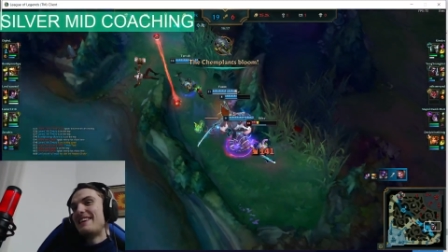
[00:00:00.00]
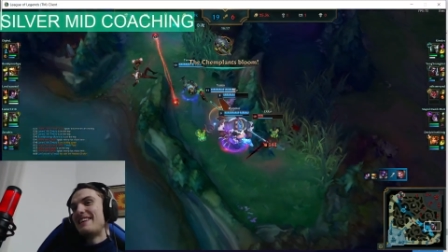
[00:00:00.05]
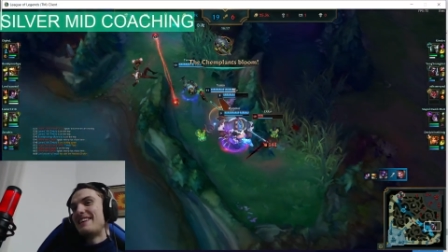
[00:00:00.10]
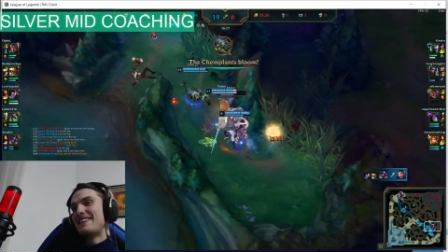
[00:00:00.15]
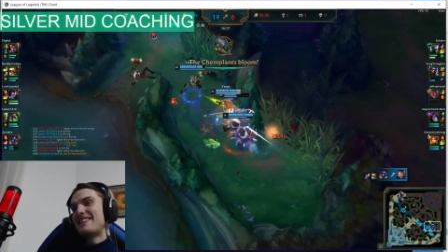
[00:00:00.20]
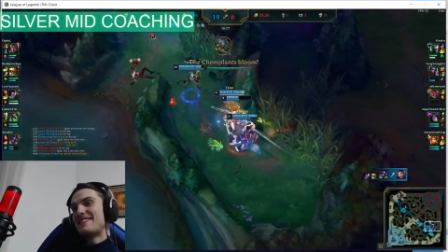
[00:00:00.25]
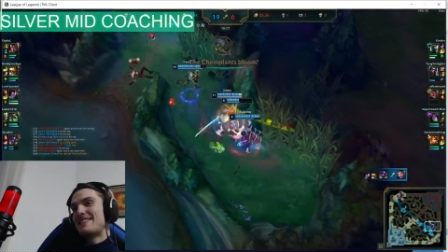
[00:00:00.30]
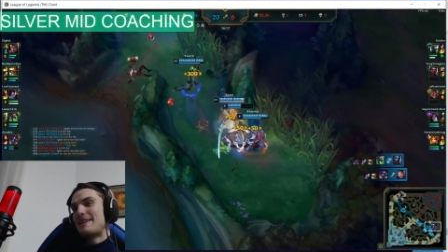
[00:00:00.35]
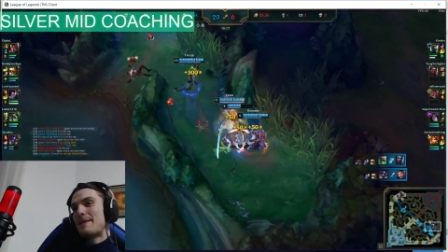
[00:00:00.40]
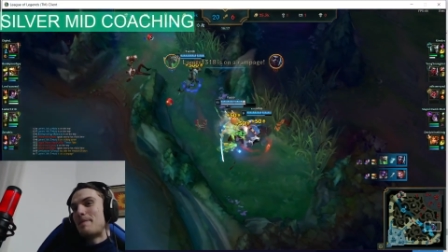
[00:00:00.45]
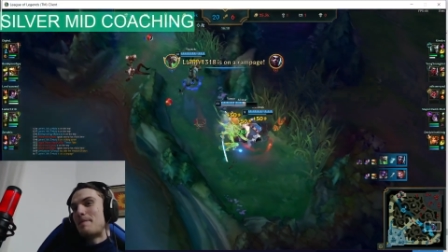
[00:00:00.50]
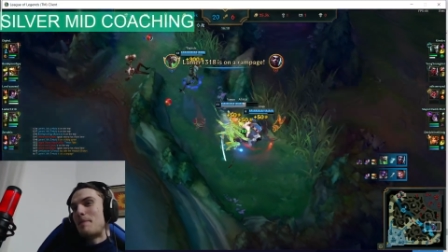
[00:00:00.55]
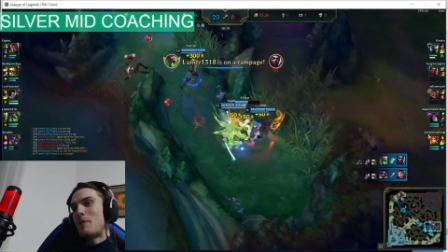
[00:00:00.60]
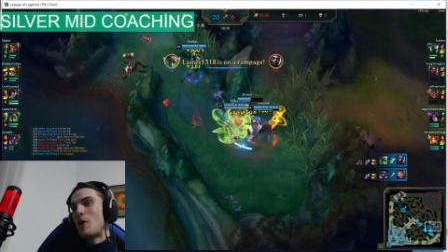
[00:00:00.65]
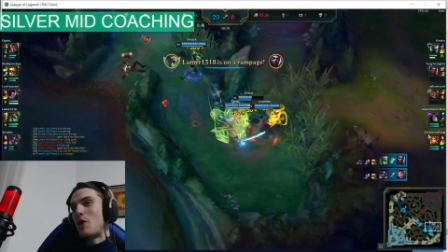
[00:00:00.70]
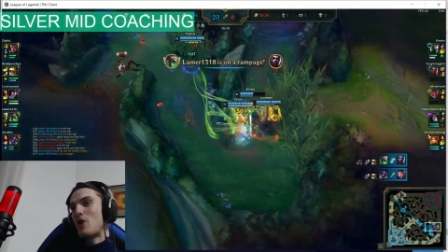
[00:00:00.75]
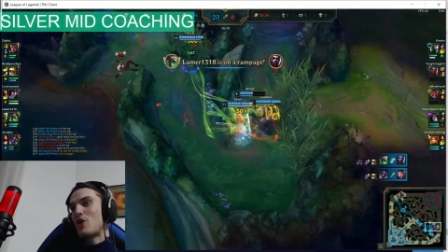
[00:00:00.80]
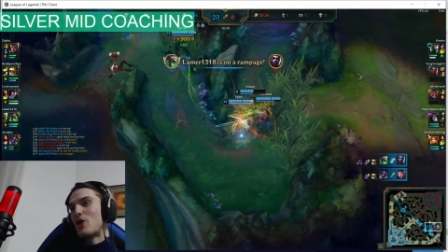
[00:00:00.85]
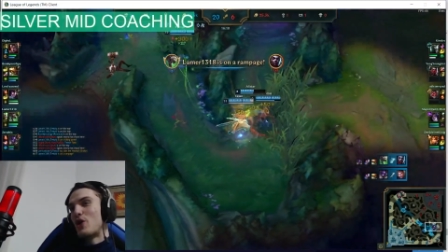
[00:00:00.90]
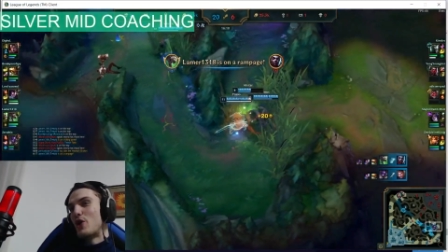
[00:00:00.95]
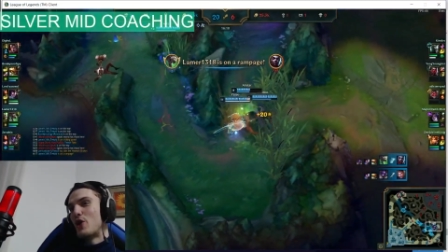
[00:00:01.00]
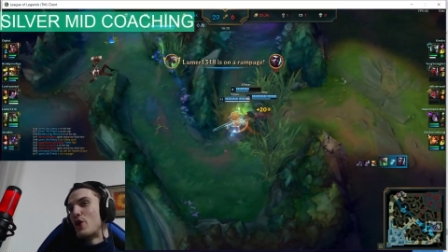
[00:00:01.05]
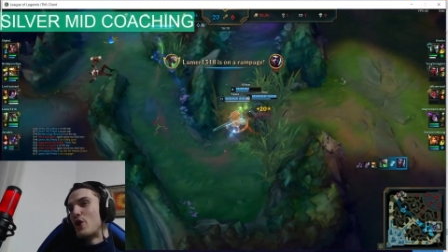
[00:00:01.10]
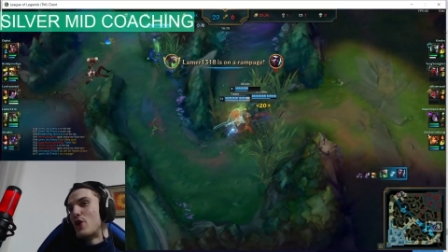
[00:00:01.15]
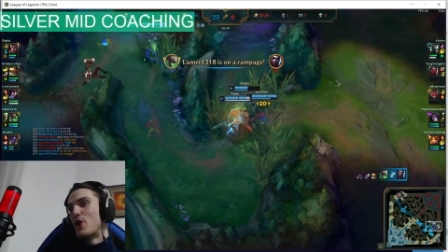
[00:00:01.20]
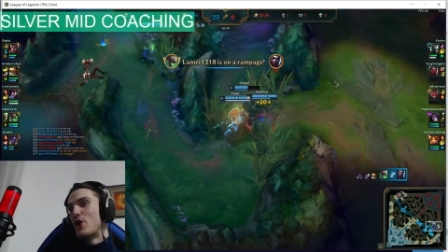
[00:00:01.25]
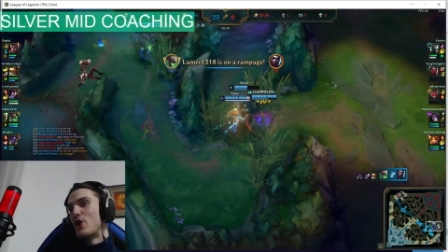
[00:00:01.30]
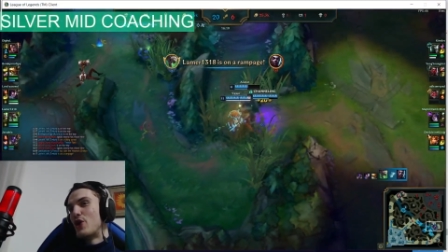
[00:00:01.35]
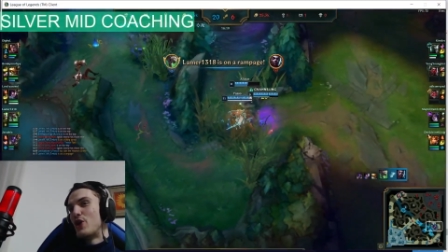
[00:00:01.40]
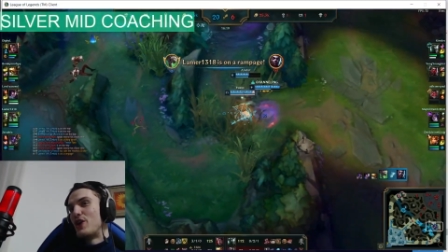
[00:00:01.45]
It's a
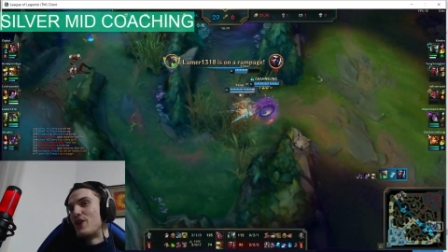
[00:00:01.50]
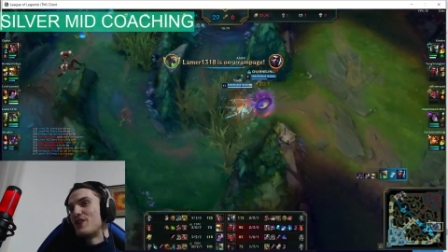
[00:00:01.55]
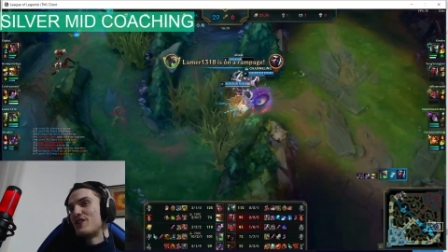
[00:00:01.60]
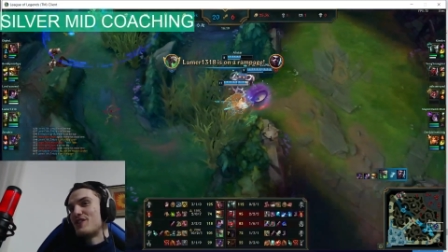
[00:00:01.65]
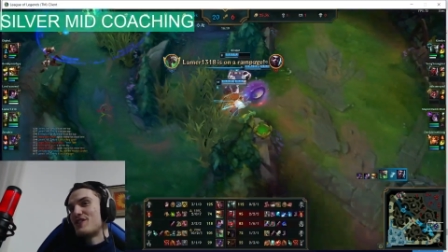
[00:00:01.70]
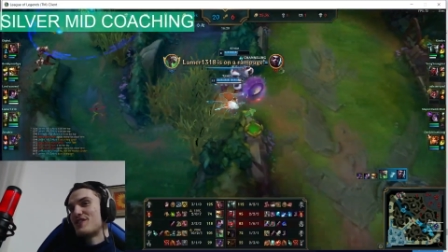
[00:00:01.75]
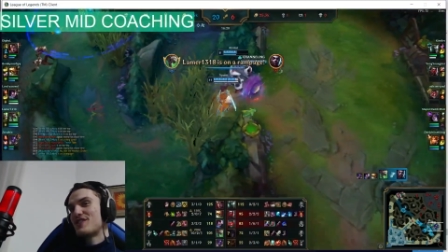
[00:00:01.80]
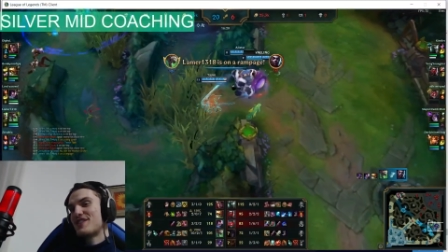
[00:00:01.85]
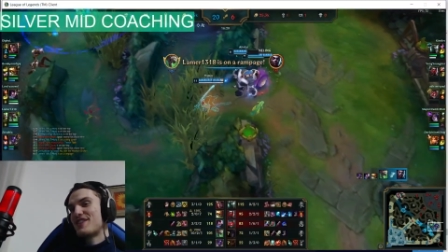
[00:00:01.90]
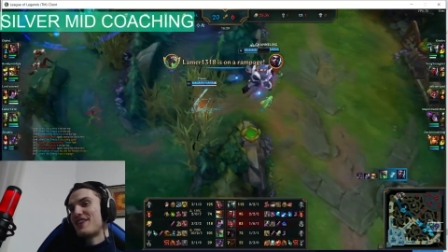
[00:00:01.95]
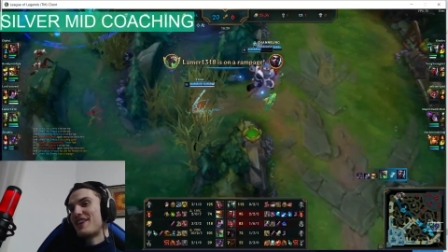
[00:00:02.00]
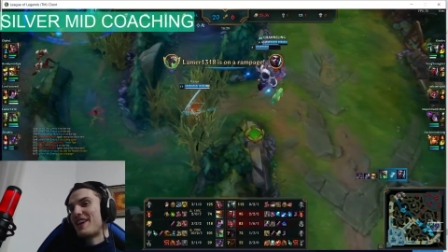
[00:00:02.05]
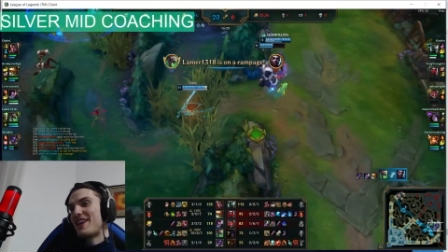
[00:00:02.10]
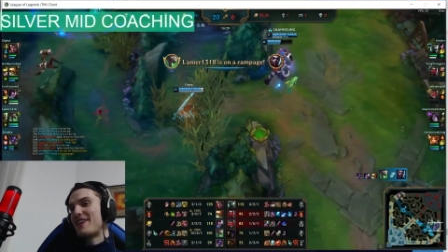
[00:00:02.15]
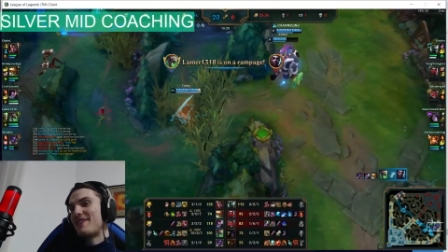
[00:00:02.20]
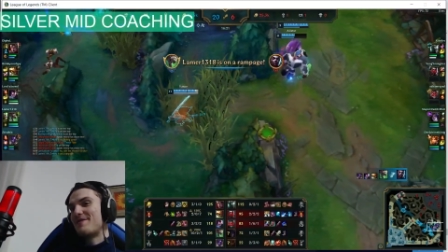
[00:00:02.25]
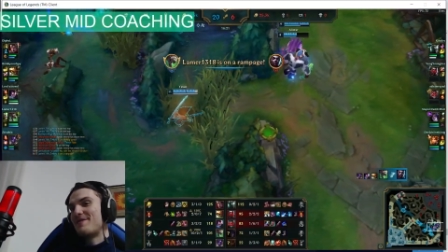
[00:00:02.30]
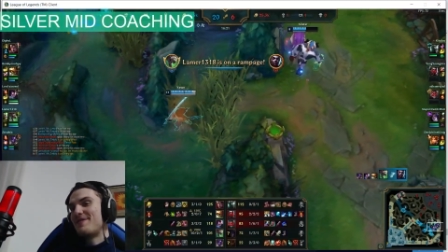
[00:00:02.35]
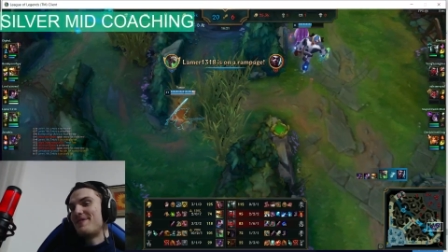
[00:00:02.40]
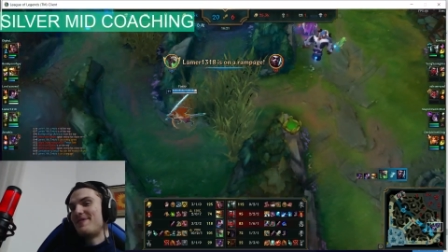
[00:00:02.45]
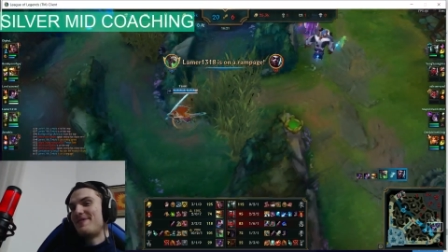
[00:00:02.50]
Poggers game.